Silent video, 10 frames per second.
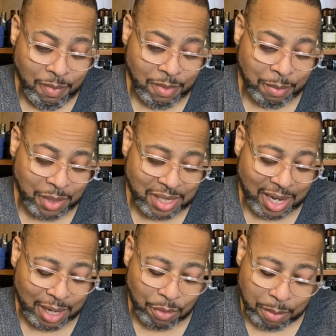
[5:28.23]
Much
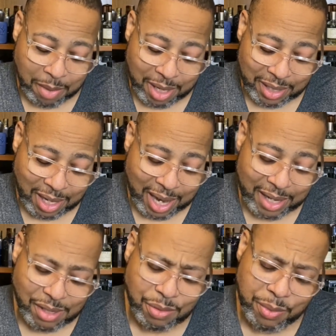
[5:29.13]
like Gourmand
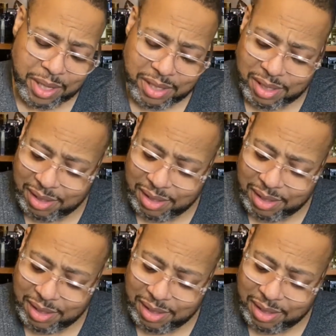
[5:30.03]
Delight, sweet,